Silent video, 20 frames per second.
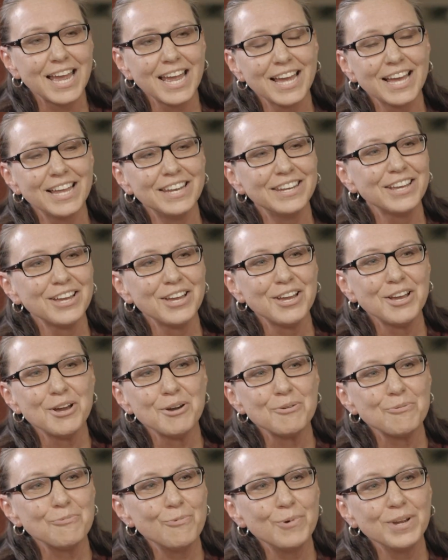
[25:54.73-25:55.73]
And
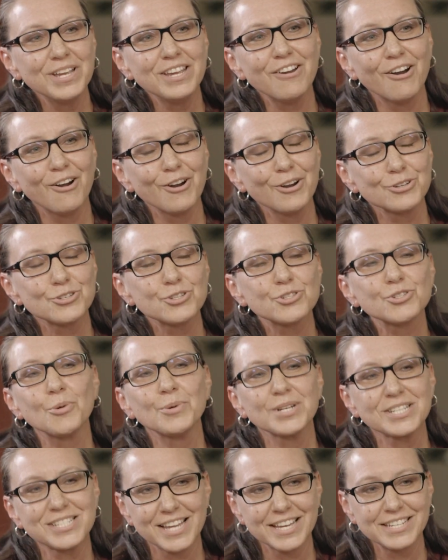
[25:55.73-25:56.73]
we are
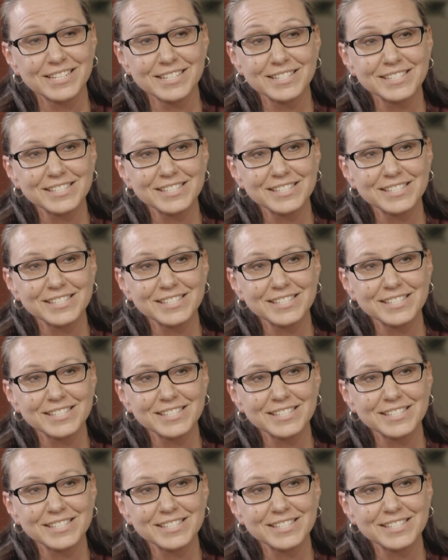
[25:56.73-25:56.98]
so excited